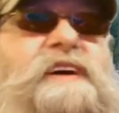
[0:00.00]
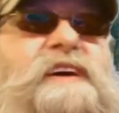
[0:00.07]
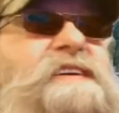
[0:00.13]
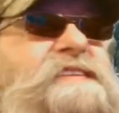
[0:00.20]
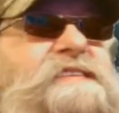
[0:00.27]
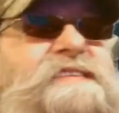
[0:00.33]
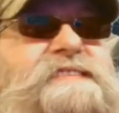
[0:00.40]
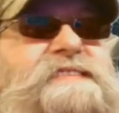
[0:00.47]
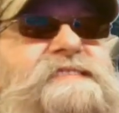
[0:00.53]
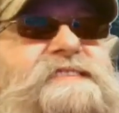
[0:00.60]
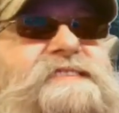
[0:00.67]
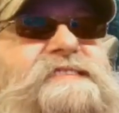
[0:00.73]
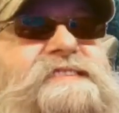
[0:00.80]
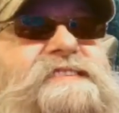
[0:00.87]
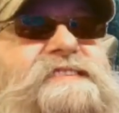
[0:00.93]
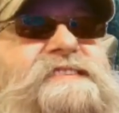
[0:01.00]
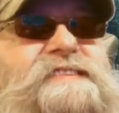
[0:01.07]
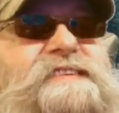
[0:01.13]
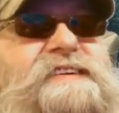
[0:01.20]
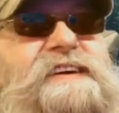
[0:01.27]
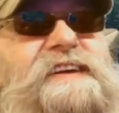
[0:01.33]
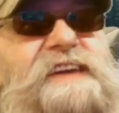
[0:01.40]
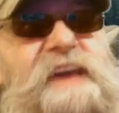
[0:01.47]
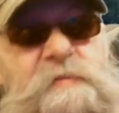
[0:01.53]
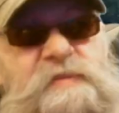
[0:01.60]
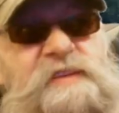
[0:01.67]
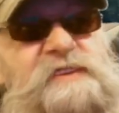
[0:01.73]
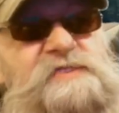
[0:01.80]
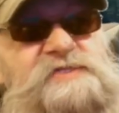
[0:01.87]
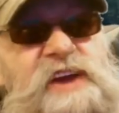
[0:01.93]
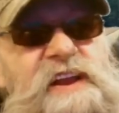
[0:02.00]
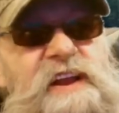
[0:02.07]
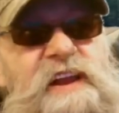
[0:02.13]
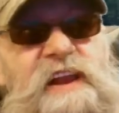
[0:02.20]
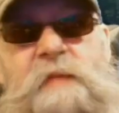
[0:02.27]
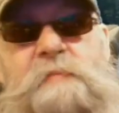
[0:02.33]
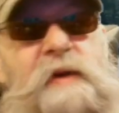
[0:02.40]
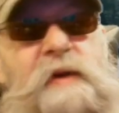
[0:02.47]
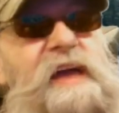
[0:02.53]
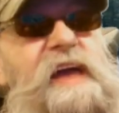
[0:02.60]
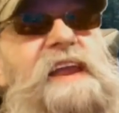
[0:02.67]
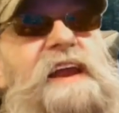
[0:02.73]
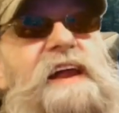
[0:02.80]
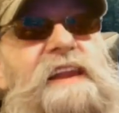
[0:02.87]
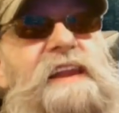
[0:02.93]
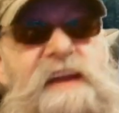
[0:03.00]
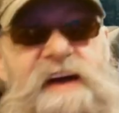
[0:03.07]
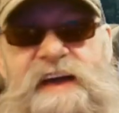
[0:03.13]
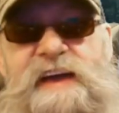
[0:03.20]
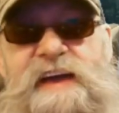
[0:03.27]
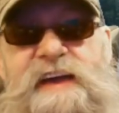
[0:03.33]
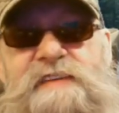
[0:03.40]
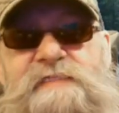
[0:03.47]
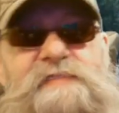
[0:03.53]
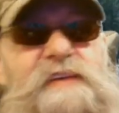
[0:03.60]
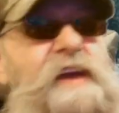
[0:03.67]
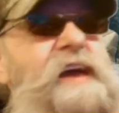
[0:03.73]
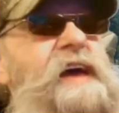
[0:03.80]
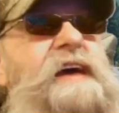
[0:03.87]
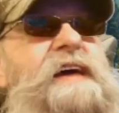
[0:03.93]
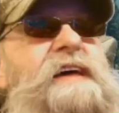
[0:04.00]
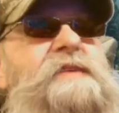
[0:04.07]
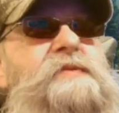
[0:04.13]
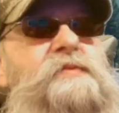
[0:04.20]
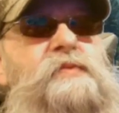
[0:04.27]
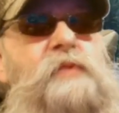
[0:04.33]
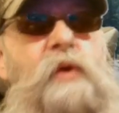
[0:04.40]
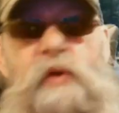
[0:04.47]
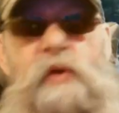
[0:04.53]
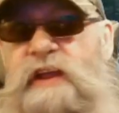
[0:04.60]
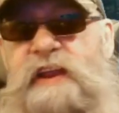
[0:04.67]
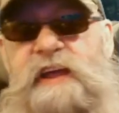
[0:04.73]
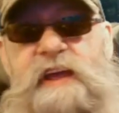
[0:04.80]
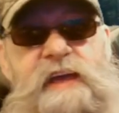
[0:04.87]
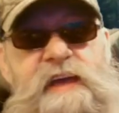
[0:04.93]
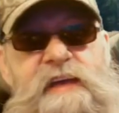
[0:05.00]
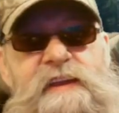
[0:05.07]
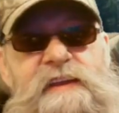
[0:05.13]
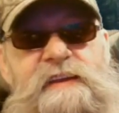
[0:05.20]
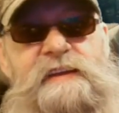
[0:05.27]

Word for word: to keep the channel up and alive and rolling ahead.